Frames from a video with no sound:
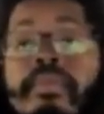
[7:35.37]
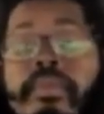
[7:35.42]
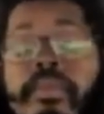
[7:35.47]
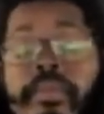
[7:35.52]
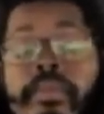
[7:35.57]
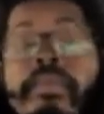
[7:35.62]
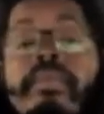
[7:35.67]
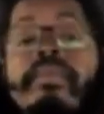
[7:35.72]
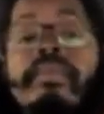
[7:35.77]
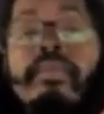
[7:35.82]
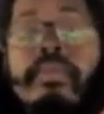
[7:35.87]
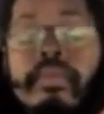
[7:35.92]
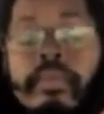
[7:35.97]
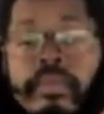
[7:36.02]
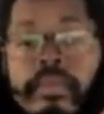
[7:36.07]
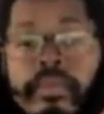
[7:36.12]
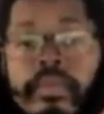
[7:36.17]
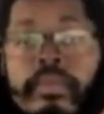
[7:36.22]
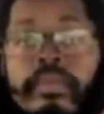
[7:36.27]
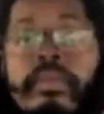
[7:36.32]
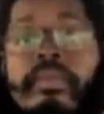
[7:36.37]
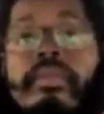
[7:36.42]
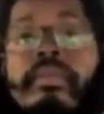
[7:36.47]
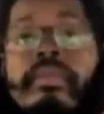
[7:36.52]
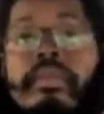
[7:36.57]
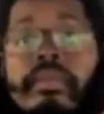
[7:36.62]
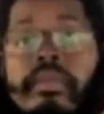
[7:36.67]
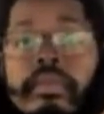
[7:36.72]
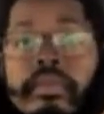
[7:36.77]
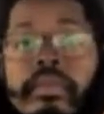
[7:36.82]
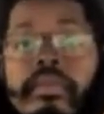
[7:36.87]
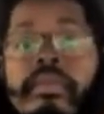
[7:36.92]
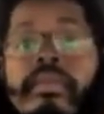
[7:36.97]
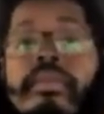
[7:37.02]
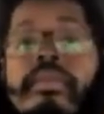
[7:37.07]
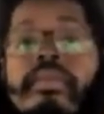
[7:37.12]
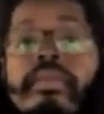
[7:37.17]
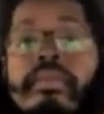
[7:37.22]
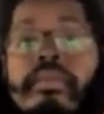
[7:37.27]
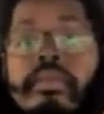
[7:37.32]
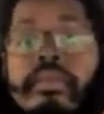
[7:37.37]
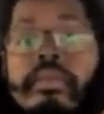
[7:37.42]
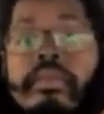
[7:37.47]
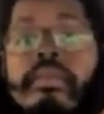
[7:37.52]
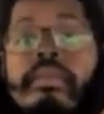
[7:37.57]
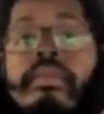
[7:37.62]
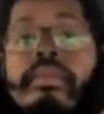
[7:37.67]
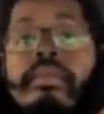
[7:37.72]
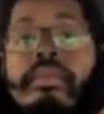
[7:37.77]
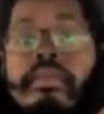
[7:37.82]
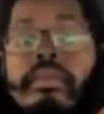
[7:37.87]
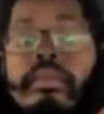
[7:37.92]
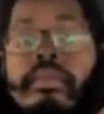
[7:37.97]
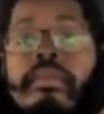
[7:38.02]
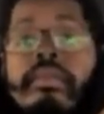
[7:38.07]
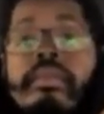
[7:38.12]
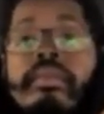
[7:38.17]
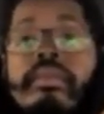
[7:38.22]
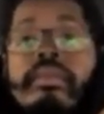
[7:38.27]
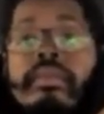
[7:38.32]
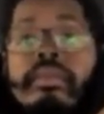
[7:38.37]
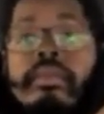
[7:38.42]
[no speech]